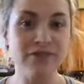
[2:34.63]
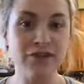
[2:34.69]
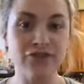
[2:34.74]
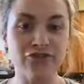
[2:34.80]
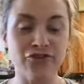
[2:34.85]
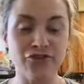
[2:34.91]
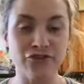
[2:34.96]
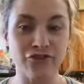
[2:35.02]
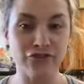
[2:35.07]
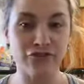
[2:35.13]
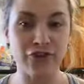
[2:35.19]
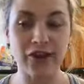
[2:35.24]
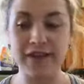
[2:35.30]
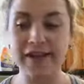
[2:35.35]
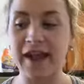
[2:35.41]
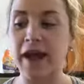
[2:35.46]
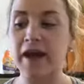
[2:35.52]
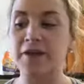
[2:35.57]

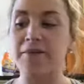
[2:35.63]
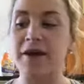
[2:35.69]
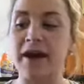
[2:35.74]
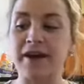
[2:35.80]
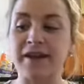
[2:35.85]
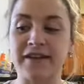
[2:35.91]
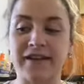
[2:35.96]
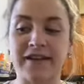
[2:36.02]
stressed out about it.